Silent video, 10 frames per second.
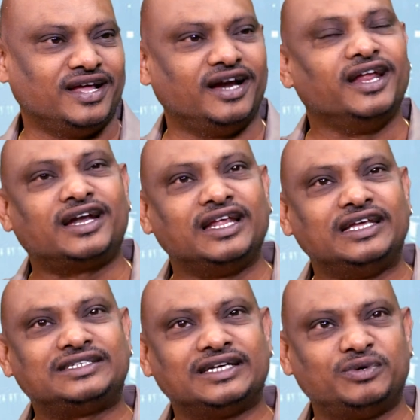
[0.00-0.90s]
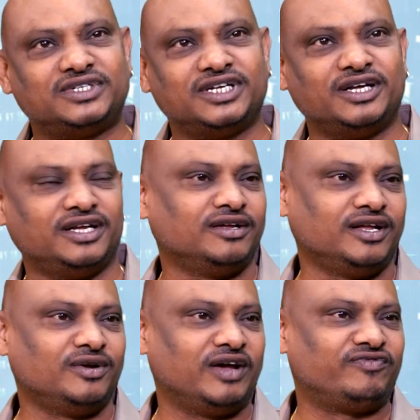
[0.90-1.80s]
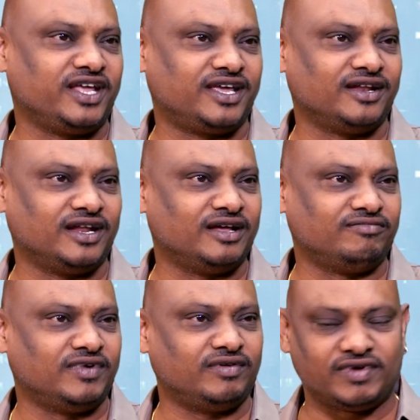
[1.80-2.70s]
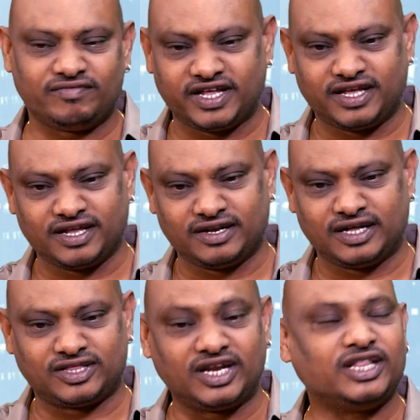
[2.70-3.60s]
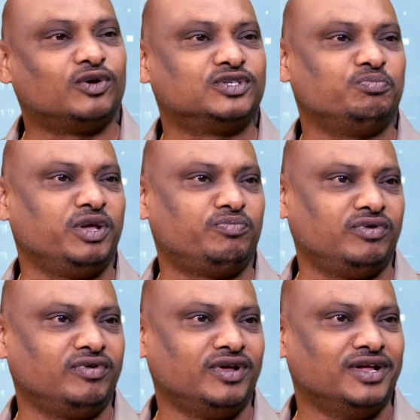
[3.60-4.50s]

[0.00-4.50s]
And at least I would say, I've taken 3,000 people